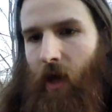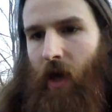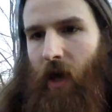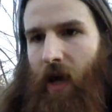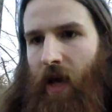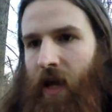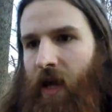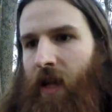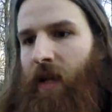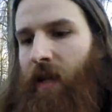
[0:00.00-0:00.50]

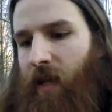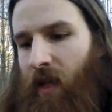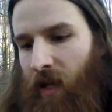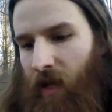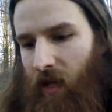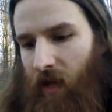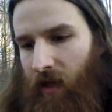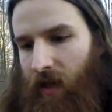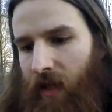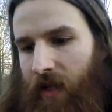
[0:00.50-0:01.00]
And
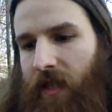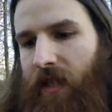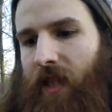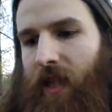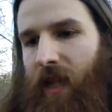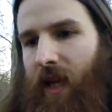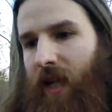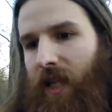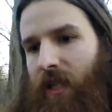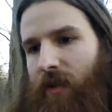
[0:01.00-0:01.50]
that's the
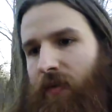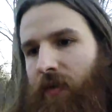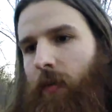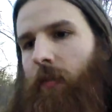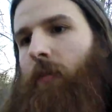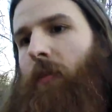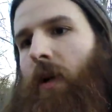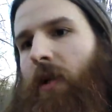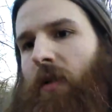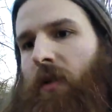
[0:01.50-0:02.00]
case for
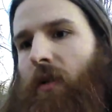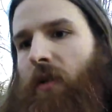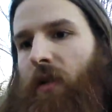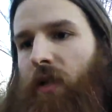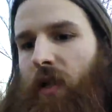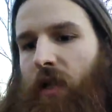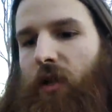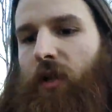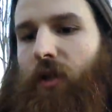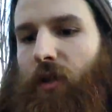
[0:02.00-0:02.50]
muscle
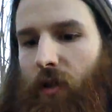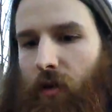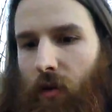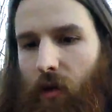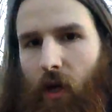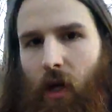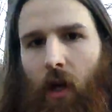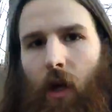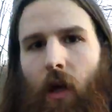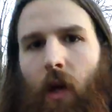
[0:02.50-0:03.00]
tissue,
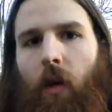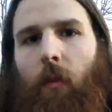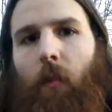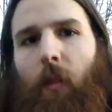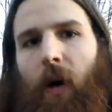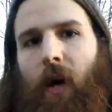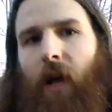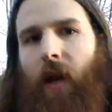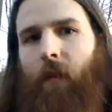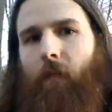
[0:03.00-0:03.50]

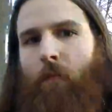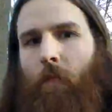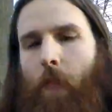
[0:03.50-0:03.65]
but